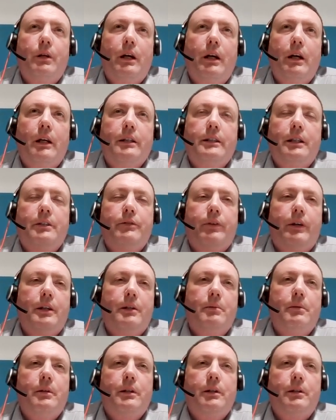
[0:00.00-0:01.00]
identify
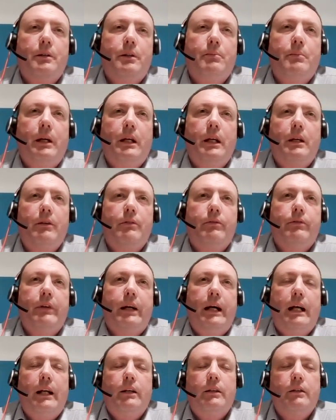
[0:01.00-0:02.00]
the make of
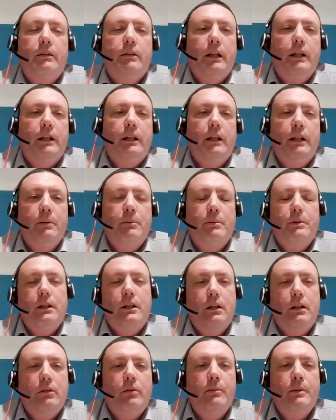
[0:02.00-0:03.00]
van in a
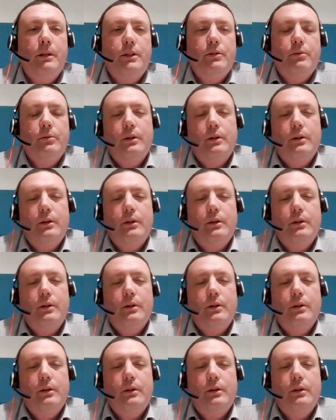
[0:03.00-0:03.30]
particular image.